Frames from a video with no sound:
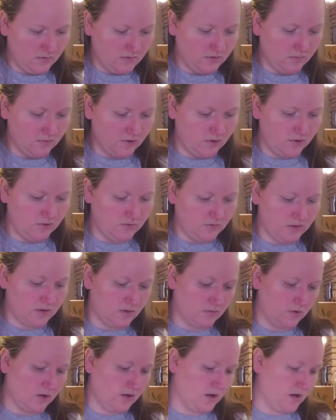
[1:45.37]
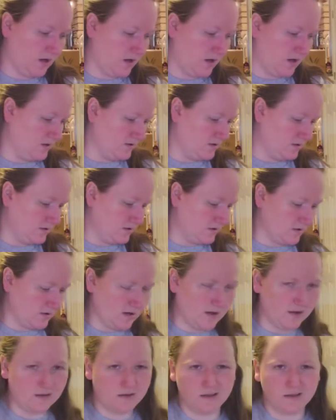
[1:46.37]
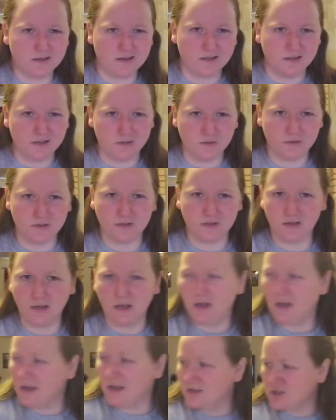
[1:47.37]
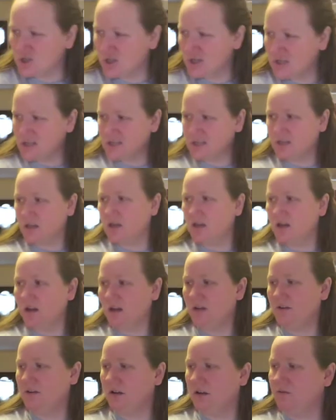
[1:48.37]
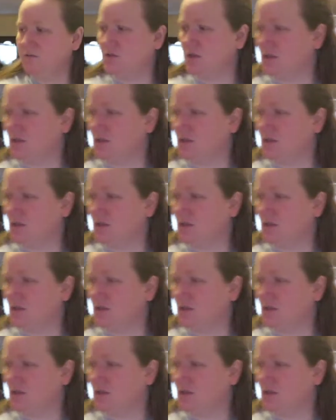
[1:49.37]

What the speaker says: So I'm gonna use 3 eggs. I like to use just enough,